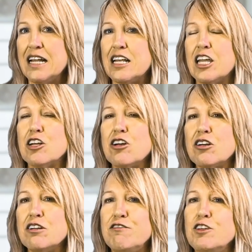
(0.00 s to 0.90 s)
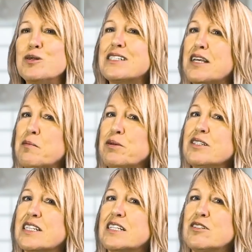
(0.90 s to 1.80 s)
Now, here are a few examples as